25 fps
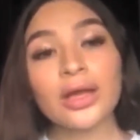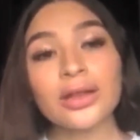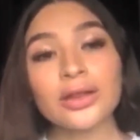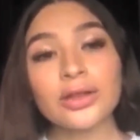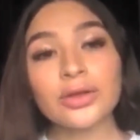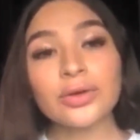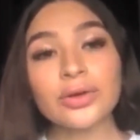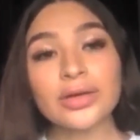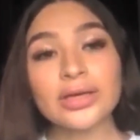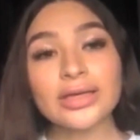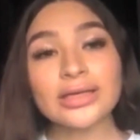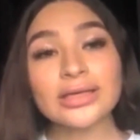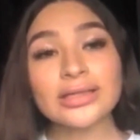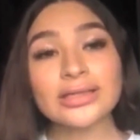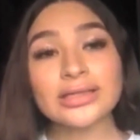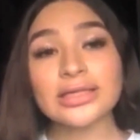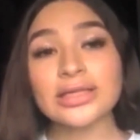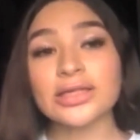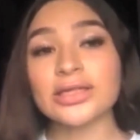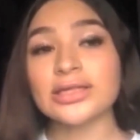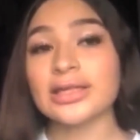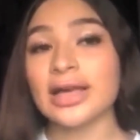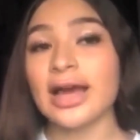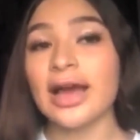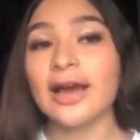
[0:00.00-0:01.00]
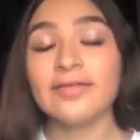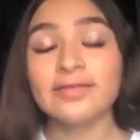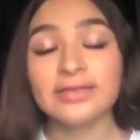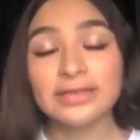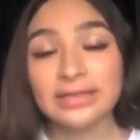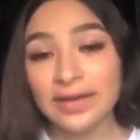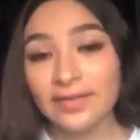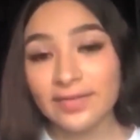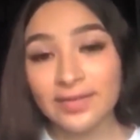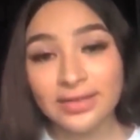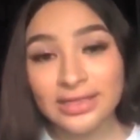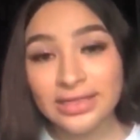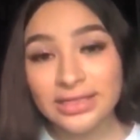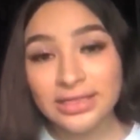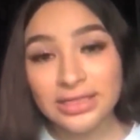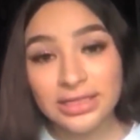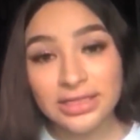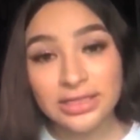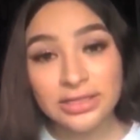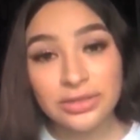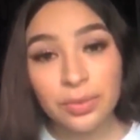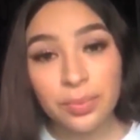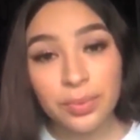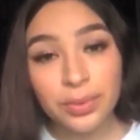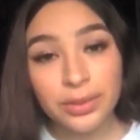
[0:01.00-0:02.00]
Through KidSingers, I have definitely changed
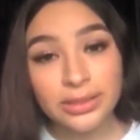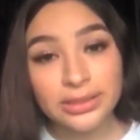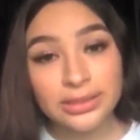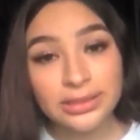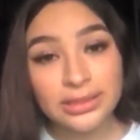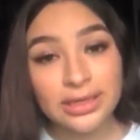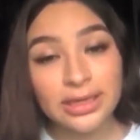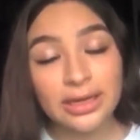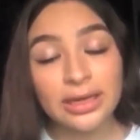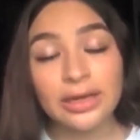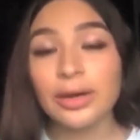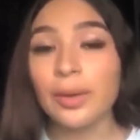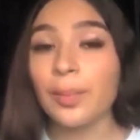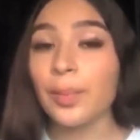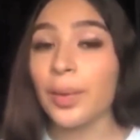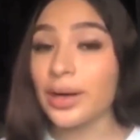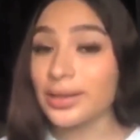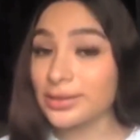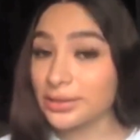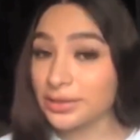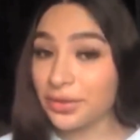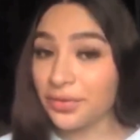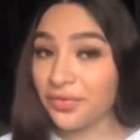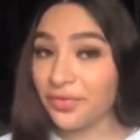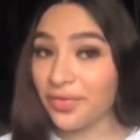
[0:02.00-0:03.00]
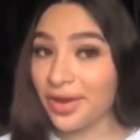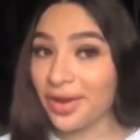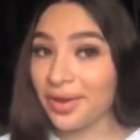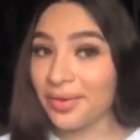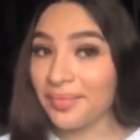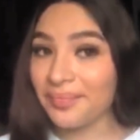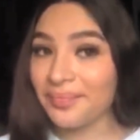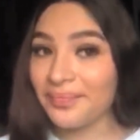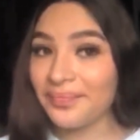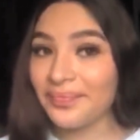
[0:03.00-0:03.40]
as a person in a positive way.